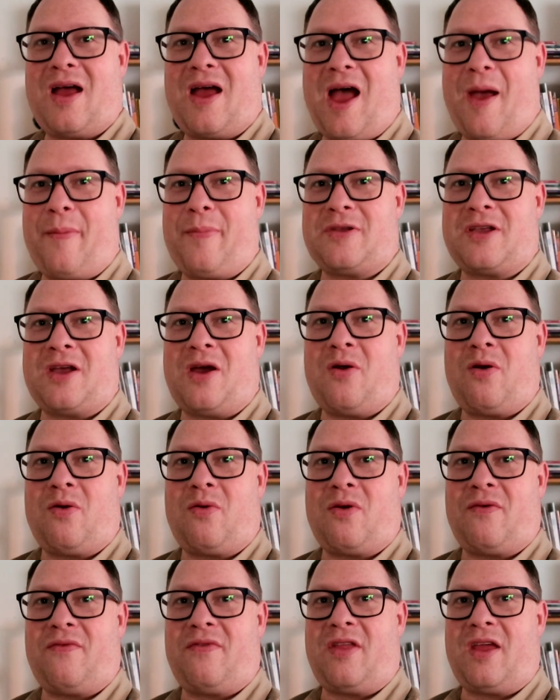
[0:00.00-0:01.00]
episode
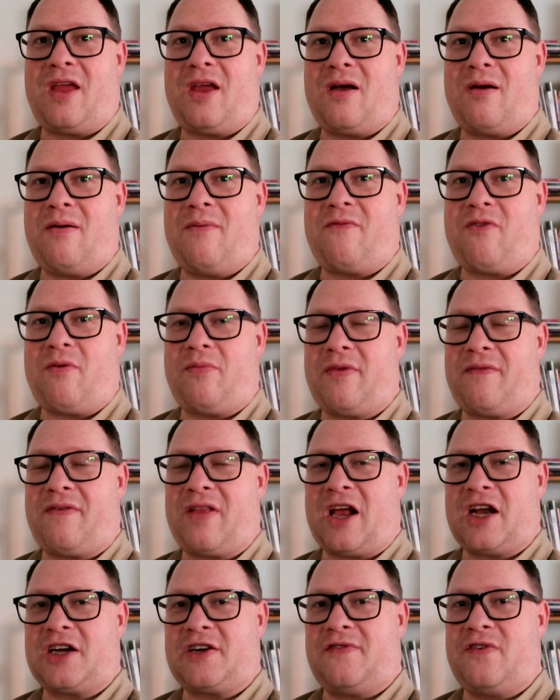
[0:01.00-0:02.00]
of the from the
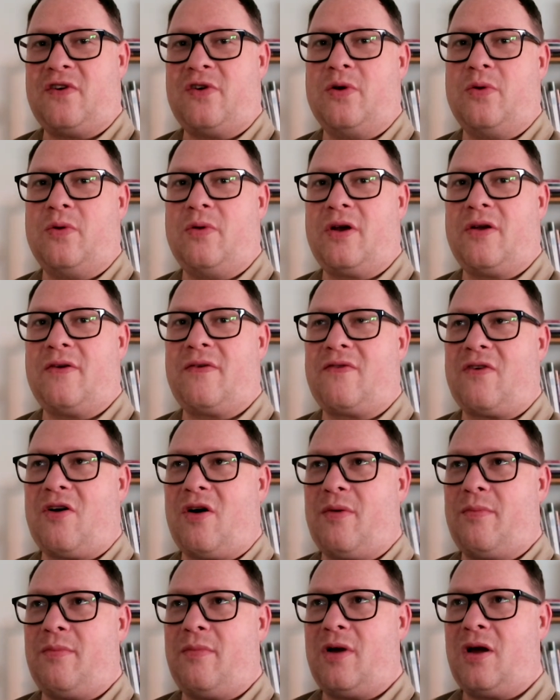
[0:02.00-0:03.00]
flash forward
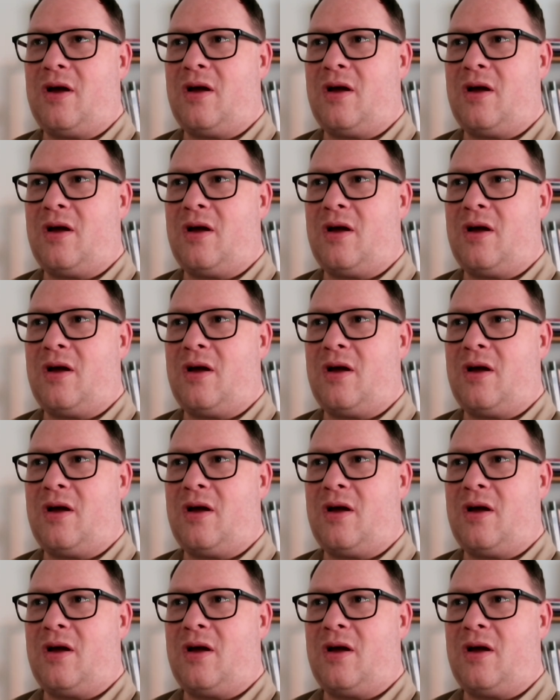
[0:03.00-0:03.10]
from